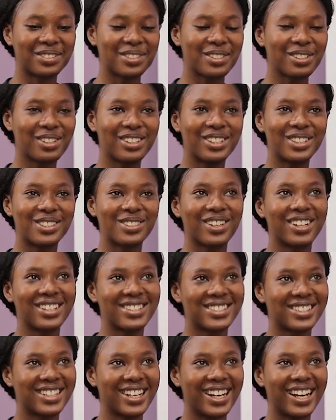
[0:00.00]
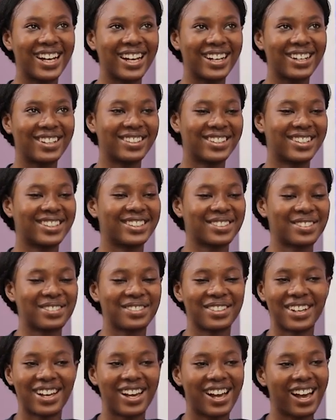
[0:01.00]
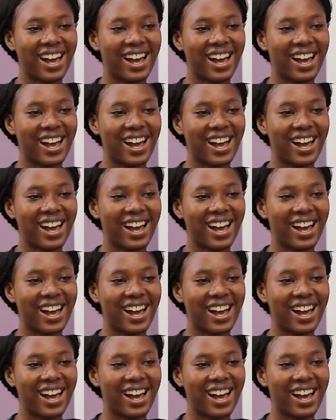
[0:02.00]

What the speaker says: So it was there.